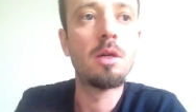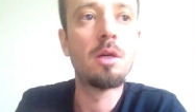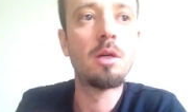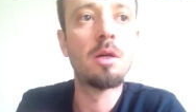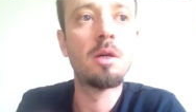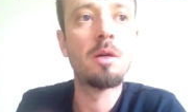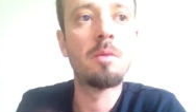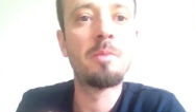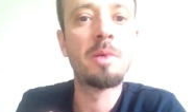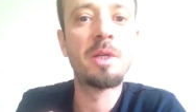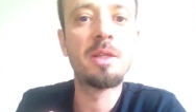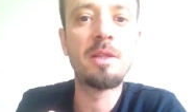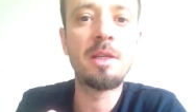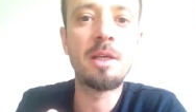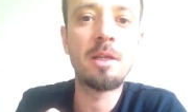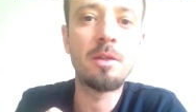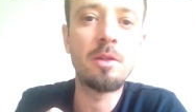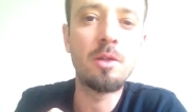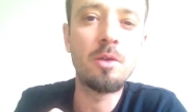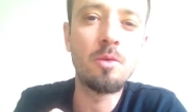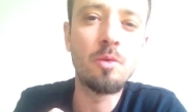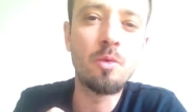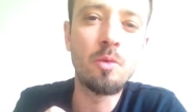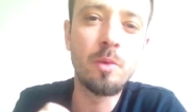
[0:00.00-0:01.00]
uh, but then
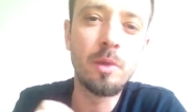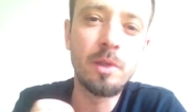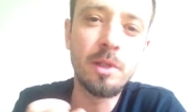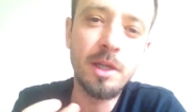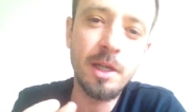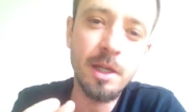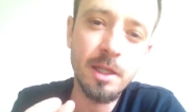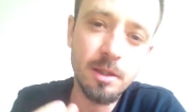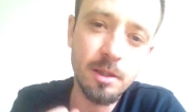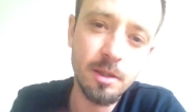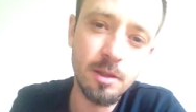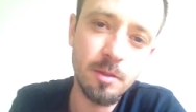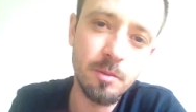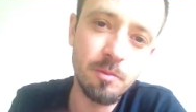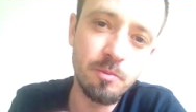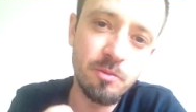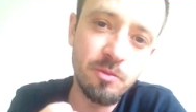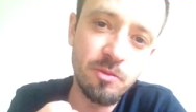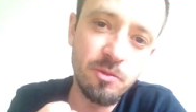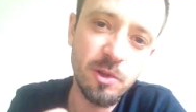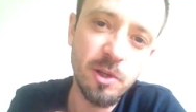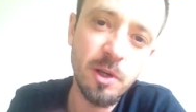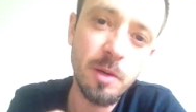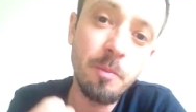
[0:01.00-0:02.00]
you will get
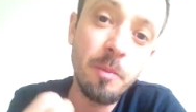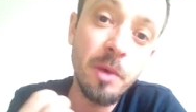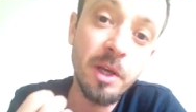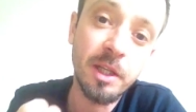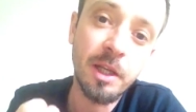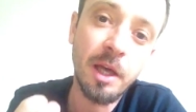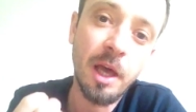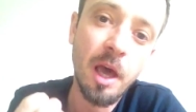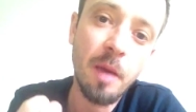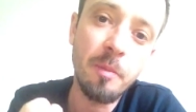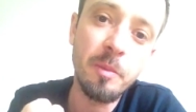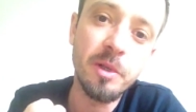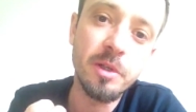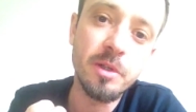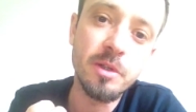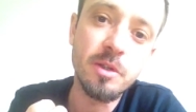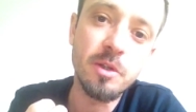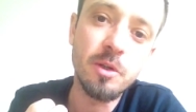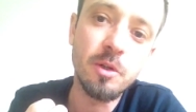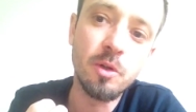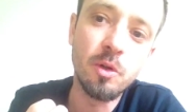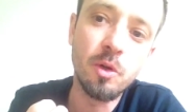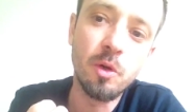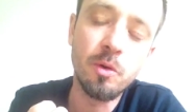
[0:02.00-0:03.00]
very bad
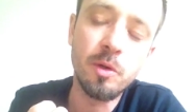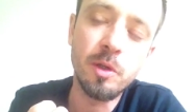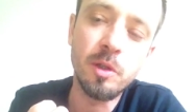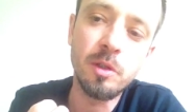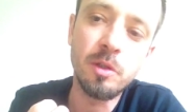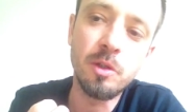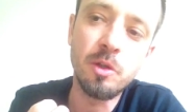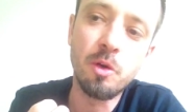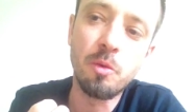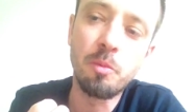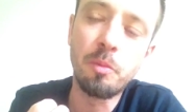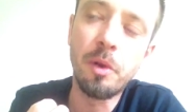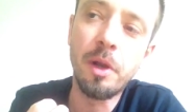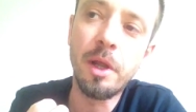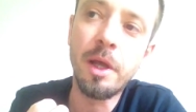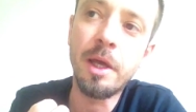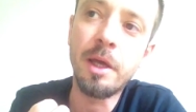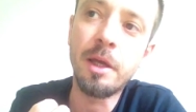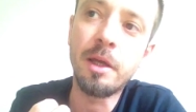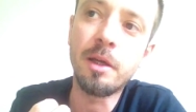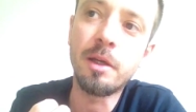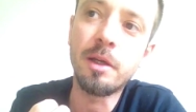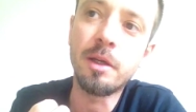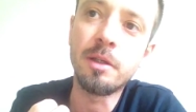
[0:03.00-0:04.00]
habits you know in your
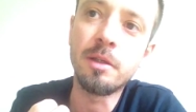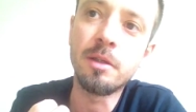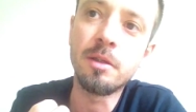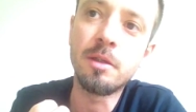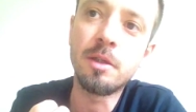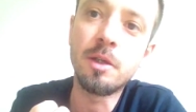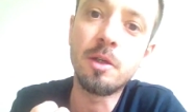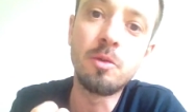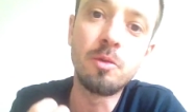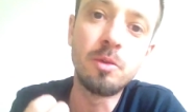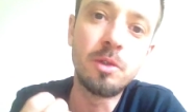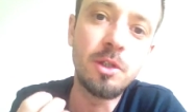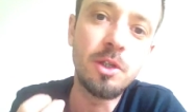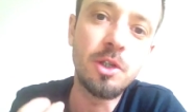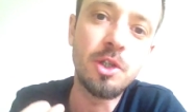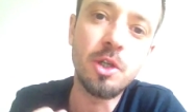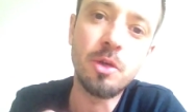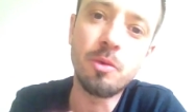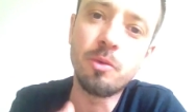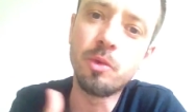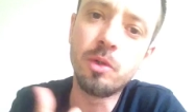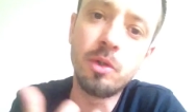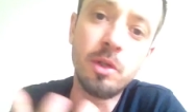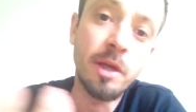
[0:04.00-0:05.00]
playing and a good
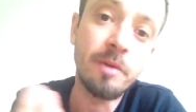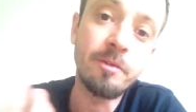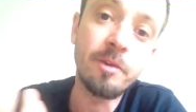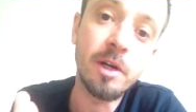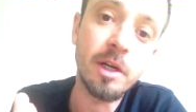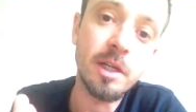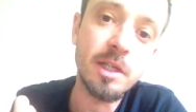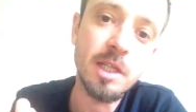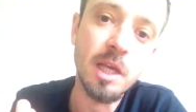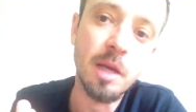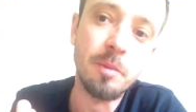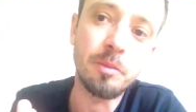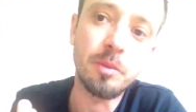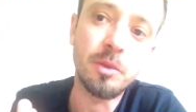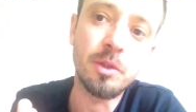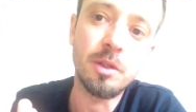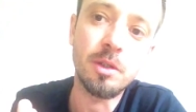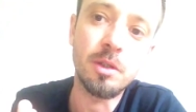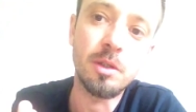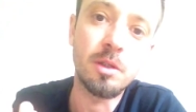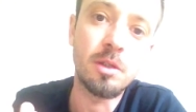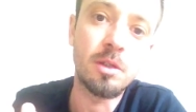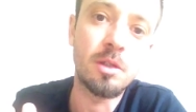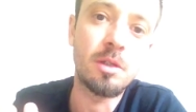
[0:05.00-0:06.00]
teacher would never
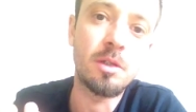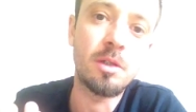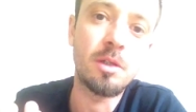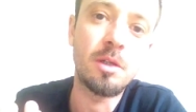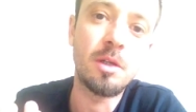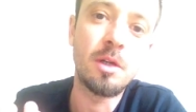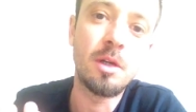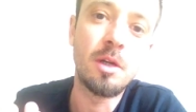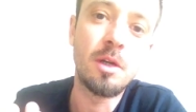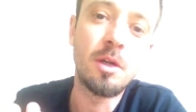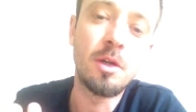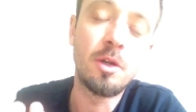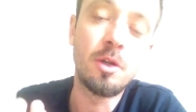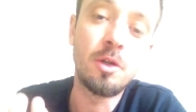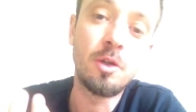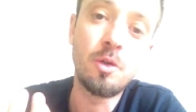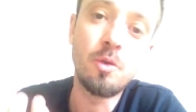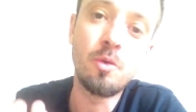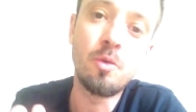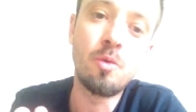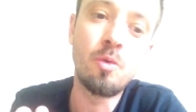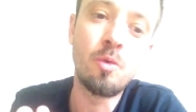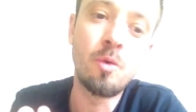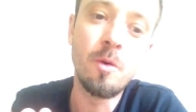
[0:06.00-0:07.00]
accept uh,
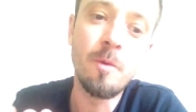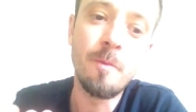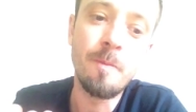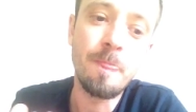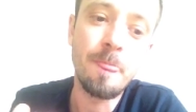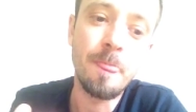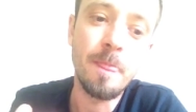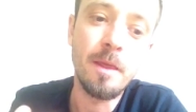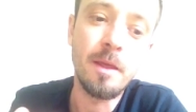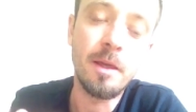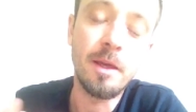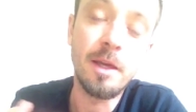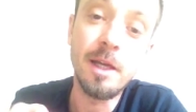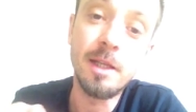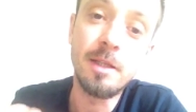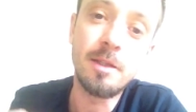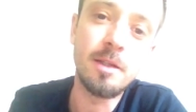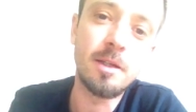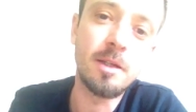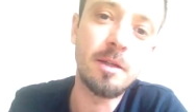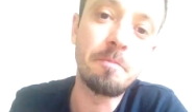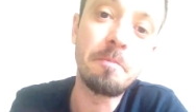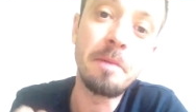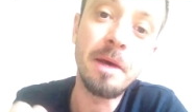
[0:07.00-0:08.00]
you
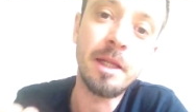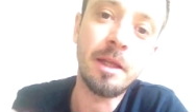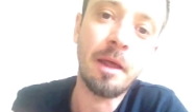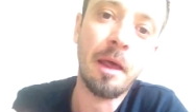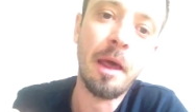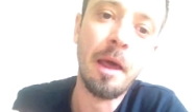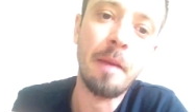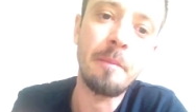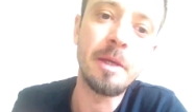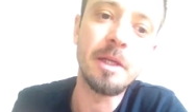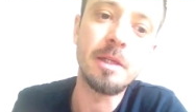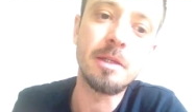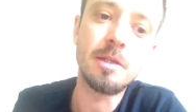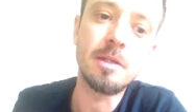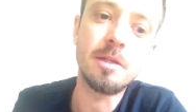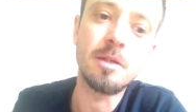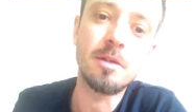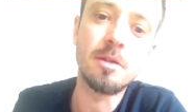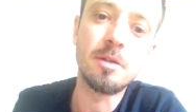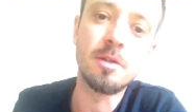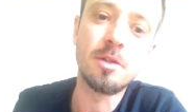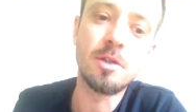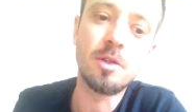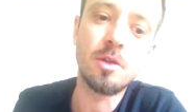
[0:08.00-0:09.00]
getting bad habits
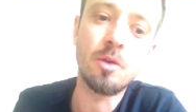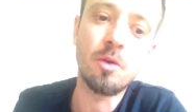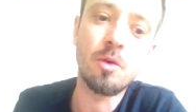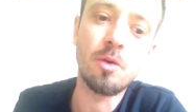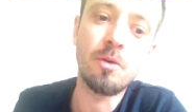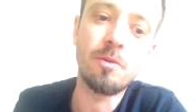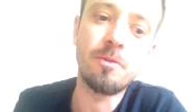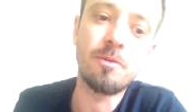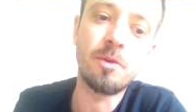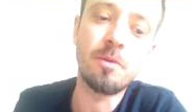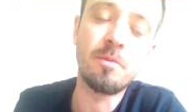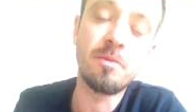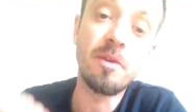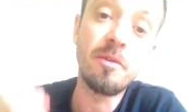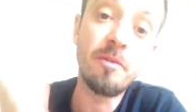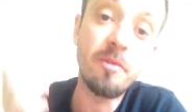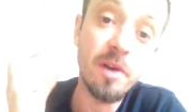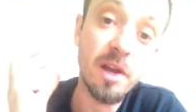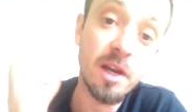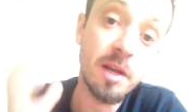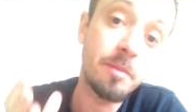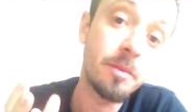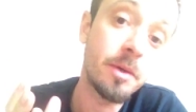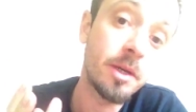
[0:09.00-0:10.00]
so from the
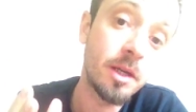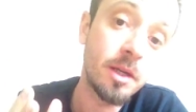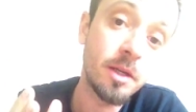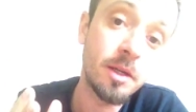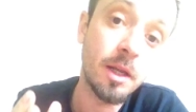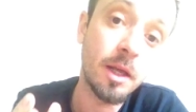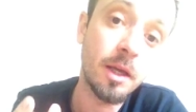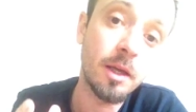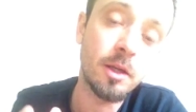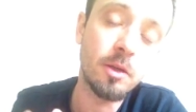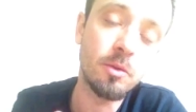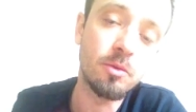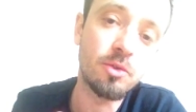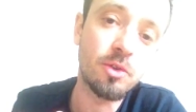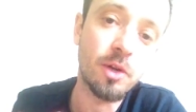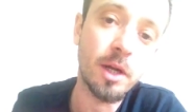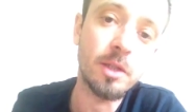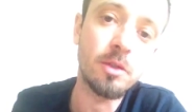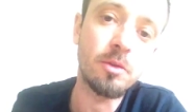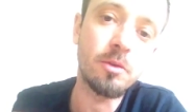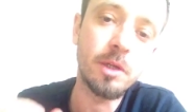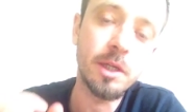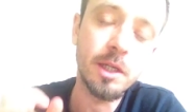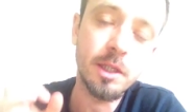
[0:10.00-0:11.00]
very beginning you try
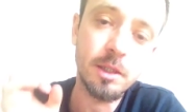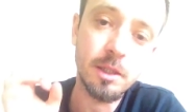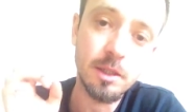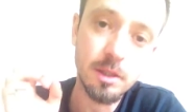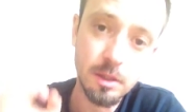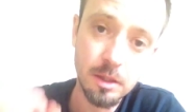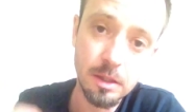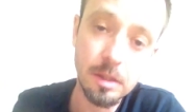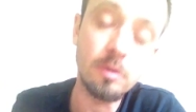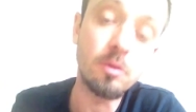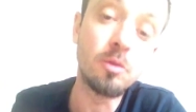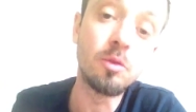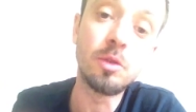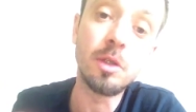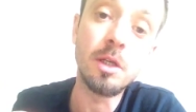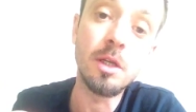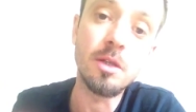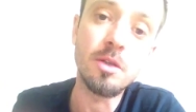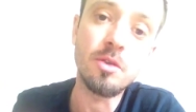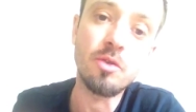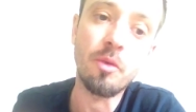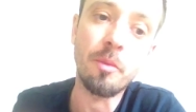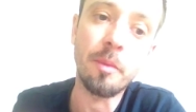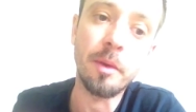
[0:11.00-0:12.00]
to get a good
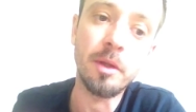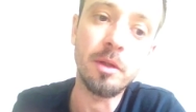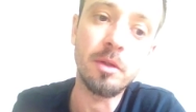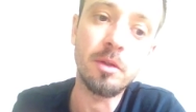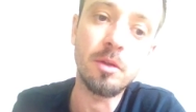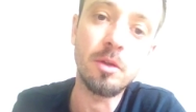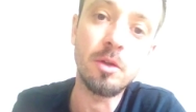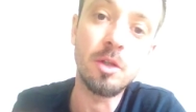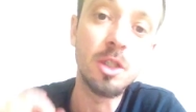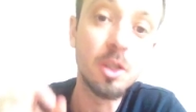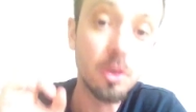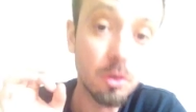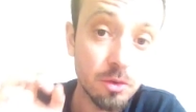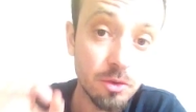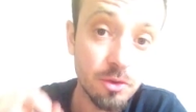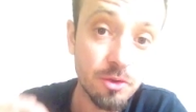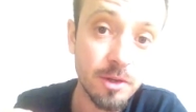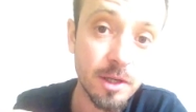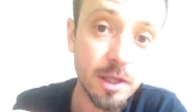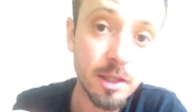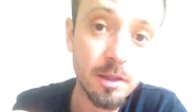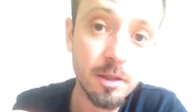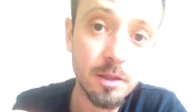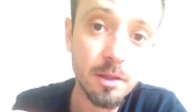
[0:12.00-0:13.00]
instrument good
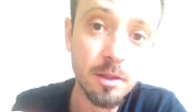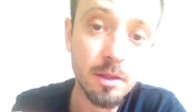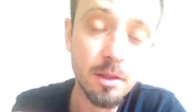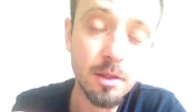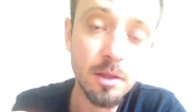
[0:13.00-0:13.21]
reed